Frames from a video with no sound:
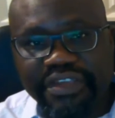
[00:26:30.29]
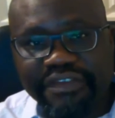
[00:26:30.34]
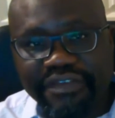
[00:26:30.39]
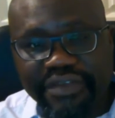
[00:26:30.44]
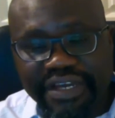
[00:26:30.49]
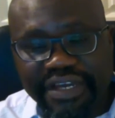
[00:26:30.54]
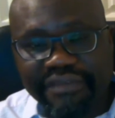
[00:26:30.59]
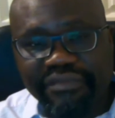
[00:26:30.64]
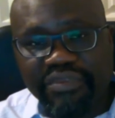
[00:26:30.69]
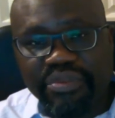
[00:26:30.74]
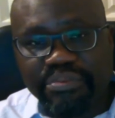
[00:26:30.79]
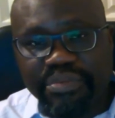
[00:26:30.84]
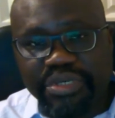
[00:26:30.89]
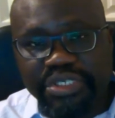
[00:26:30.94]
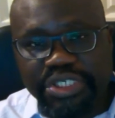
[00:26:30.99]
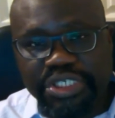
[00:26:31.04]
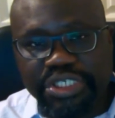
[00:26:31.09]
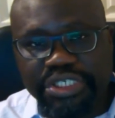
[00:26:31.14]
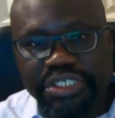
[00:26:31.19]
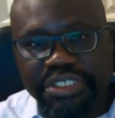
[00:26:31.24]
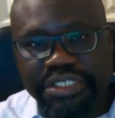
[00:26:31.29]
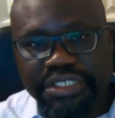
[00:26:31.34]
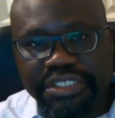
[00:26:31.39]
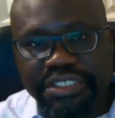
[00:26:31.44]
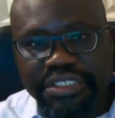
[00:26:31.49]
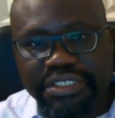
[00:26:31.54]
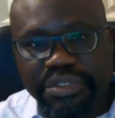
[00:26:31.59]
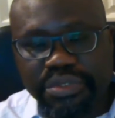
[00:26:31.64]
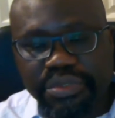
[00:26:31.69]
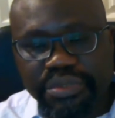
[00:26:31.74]
If you have the machine,
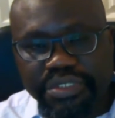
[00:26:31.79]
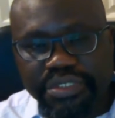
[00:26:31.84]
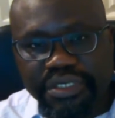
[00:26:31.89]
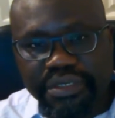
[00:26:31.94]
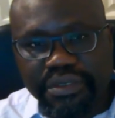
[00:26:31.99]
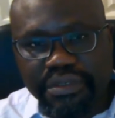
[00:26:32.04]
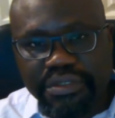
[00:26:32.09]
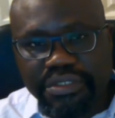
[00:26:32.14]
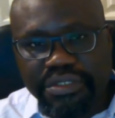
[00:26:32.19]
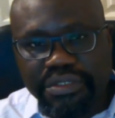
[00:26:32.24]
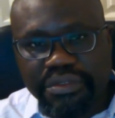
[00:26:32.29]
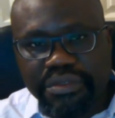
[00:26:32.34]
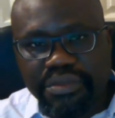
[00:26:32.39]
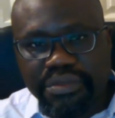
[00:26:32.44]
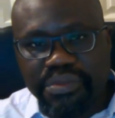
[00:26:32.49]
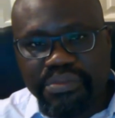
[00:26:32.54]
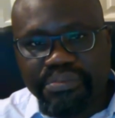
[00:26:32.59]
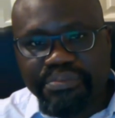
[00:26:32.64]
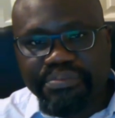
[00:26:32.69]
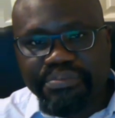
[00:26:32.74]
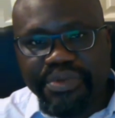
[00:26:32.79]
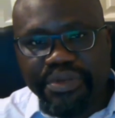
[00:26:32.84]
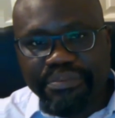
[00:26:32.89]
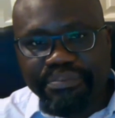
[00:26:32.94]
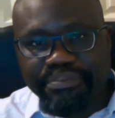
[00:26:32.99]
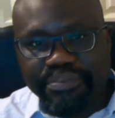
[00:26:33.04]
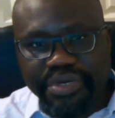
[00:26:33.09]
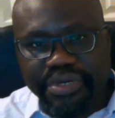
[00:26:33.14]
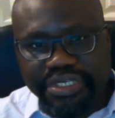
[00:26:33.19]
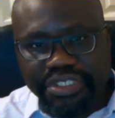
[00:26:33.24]
is to record your own
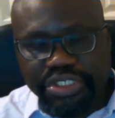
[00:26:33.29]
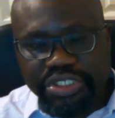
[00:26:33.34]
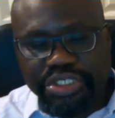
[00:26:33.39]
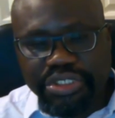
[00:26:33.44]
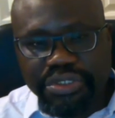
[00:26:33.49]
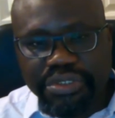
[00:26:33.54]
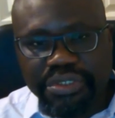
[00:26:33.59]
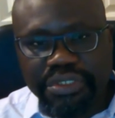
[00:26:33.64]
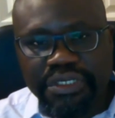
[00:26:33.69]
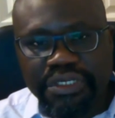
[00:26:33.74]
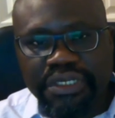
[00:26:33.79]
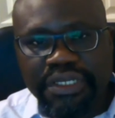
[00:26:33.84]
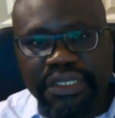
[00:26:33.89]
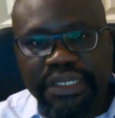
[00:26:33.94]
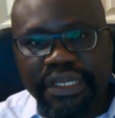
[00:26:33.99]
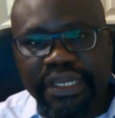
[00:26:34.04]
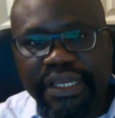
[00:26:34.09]
blood pressure